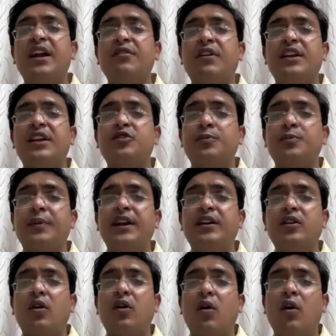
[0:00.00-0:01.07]
the
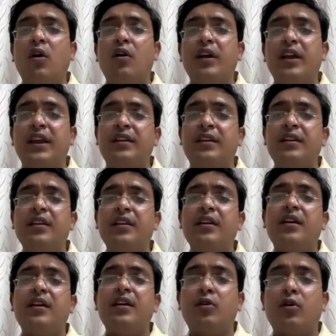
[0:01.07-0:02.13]
advancement of in
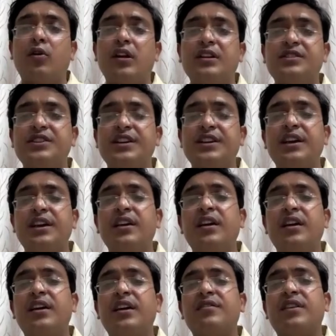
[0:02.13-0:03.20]
urology,
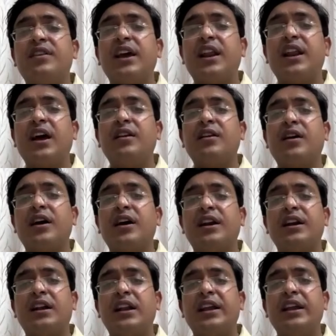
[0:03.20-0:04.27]
there are
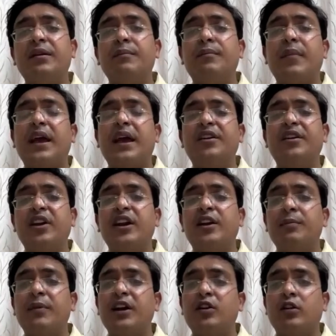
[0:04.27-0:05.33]
currently many
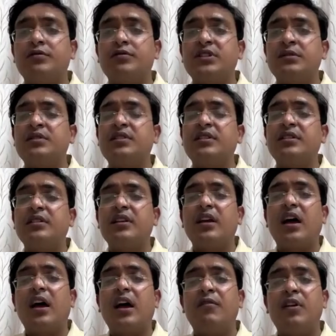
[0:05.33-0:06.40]
treatment options
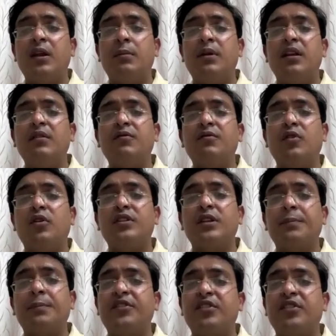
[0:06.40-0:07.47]
available
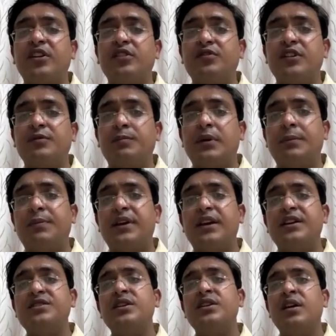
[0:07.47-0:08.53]
for the patients with
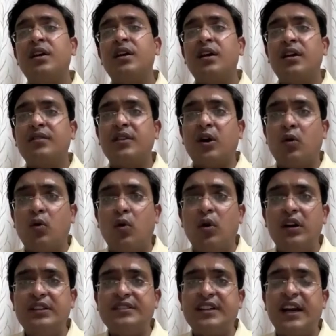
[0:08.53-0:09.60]
BPH. The
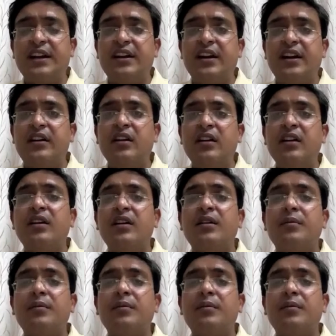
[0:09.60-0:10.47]
gold standard